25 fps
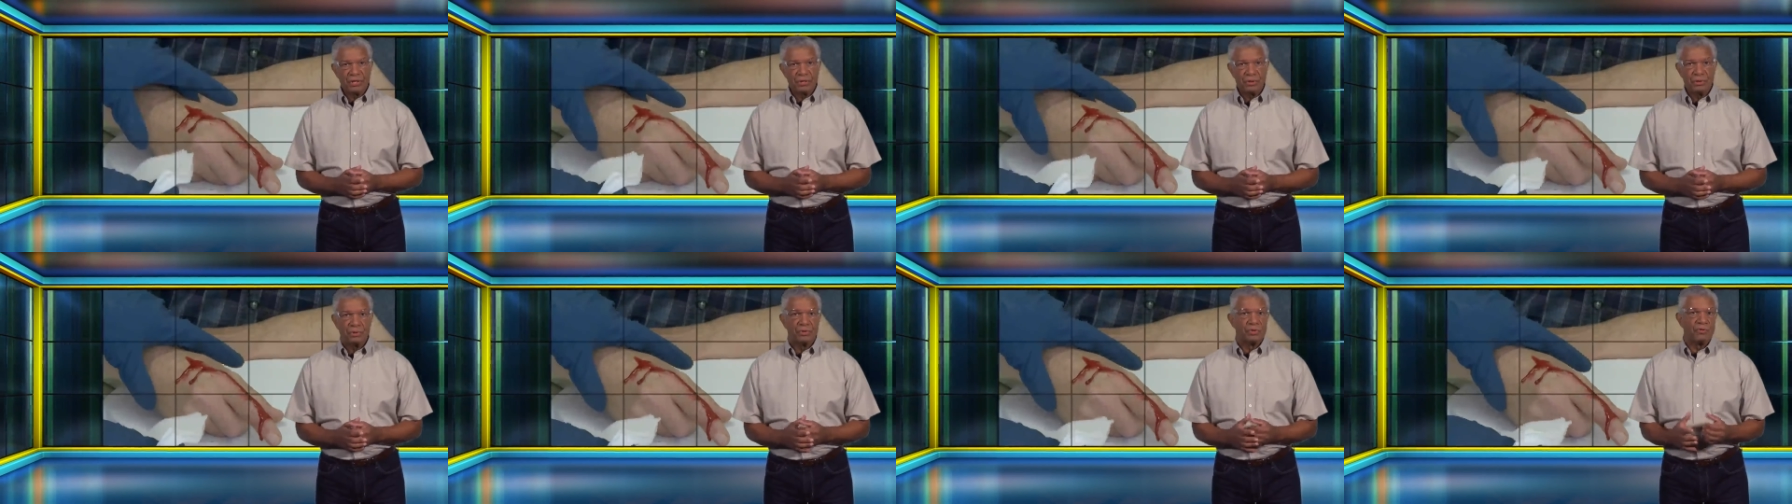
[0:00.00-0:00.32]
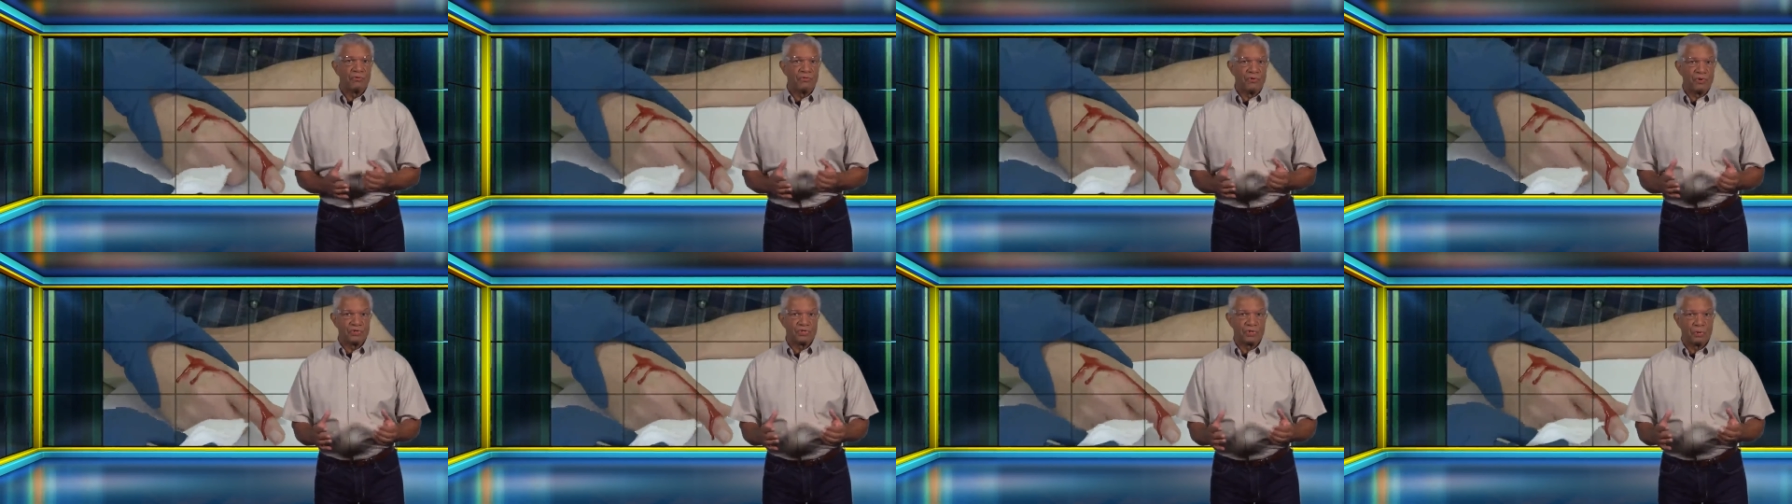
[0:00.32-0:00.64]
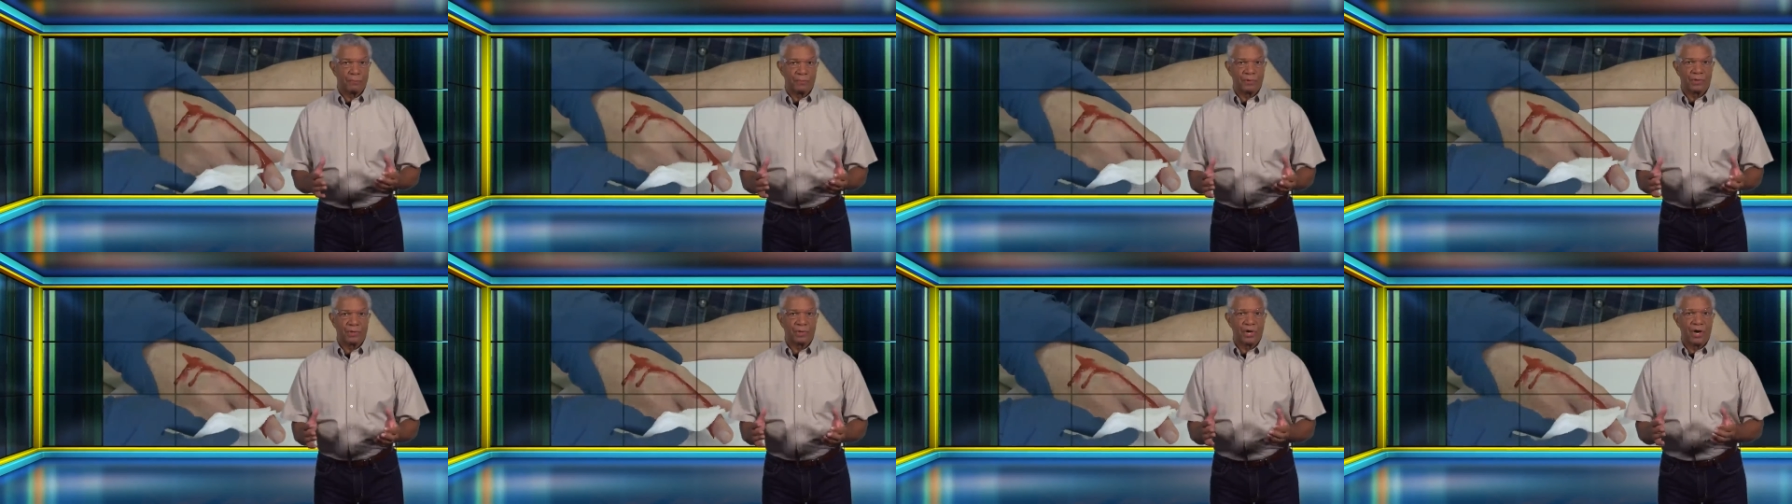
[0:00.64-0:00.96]

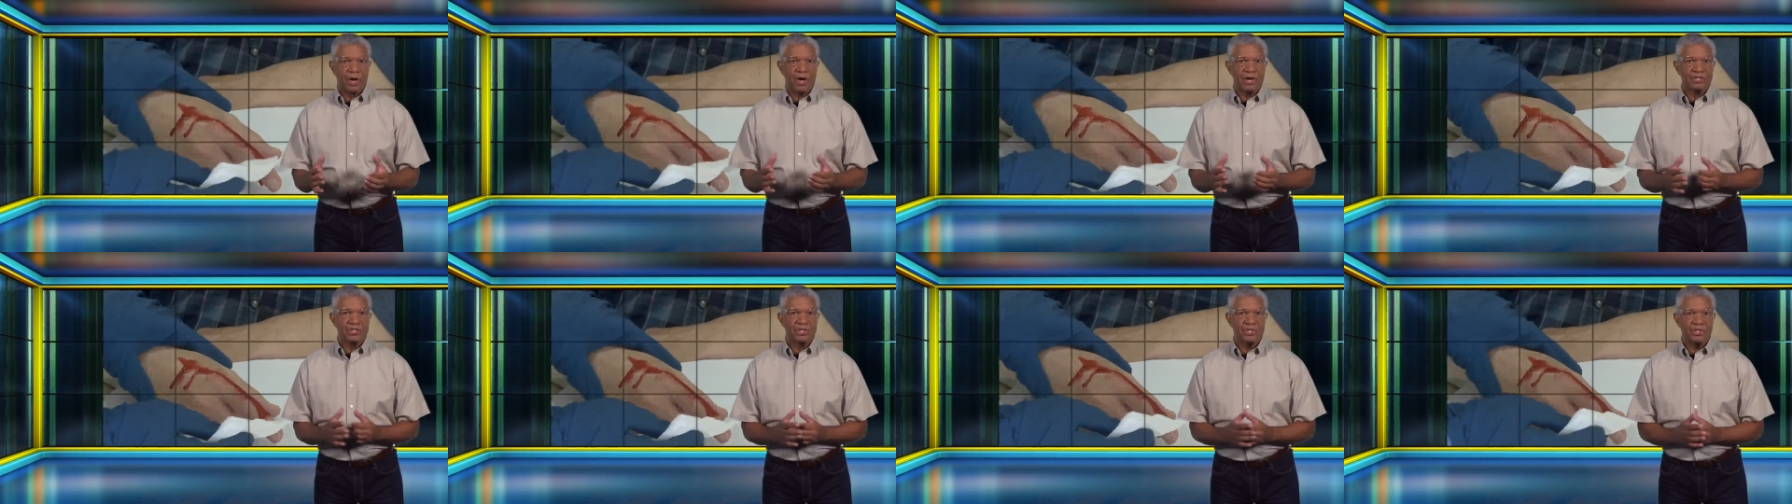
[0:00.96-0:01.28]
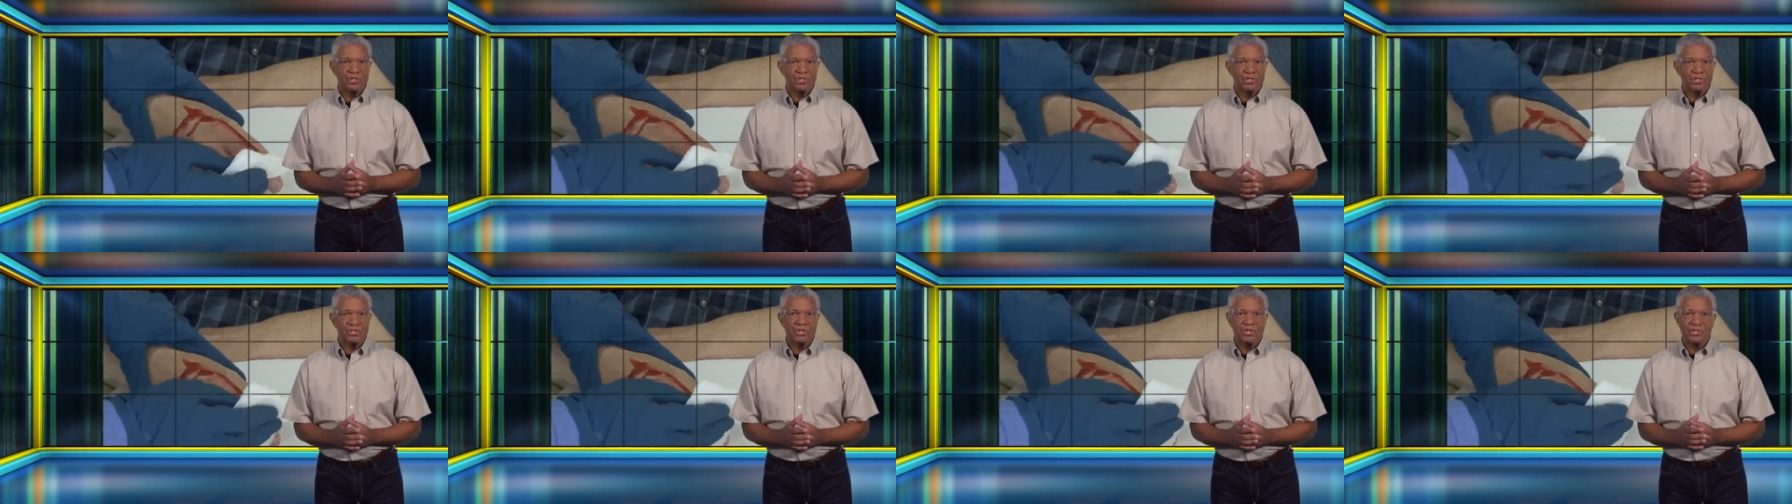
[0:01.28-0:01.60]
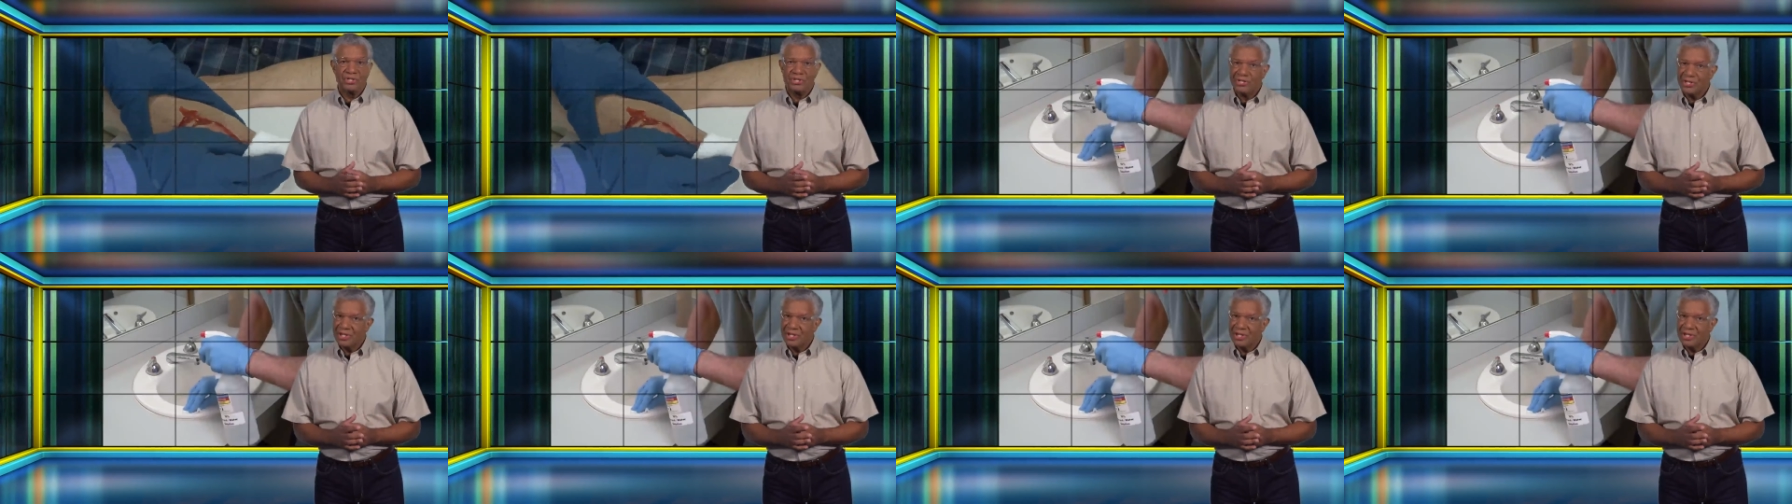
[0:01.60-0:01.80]
universal precautions,